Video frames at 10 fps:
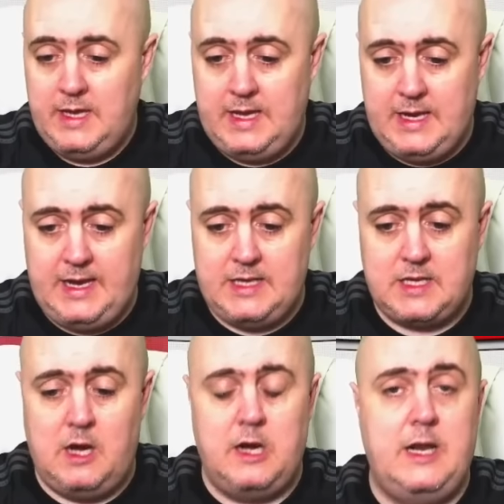It is
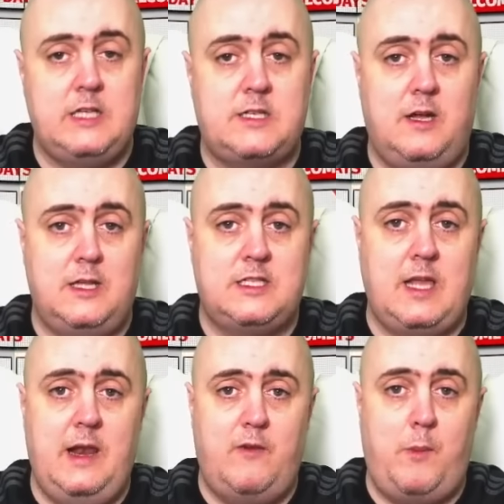Arne Slot's
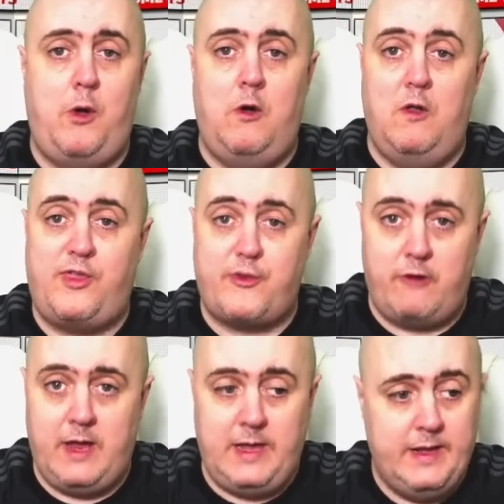Liverpool
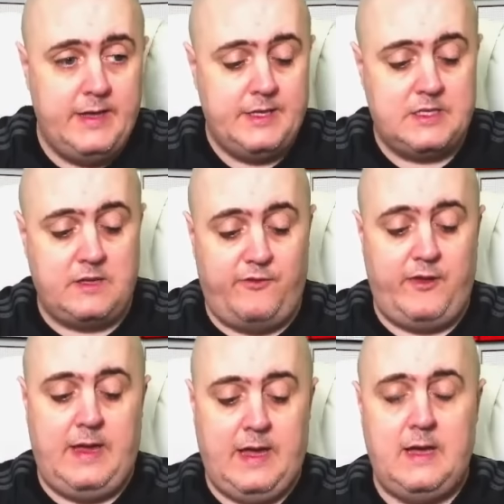3,
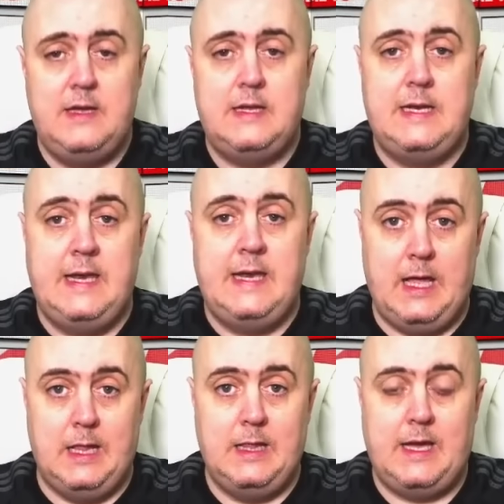Sevilla
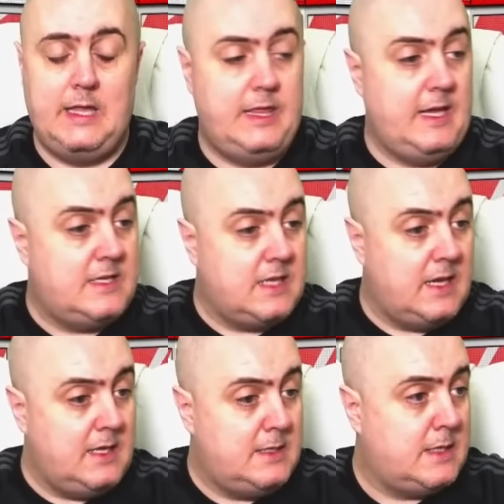0. And this
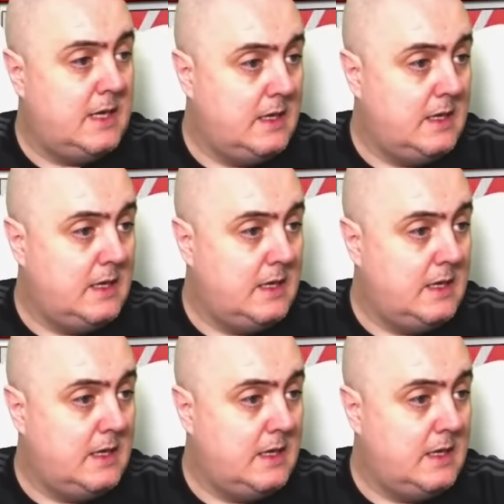is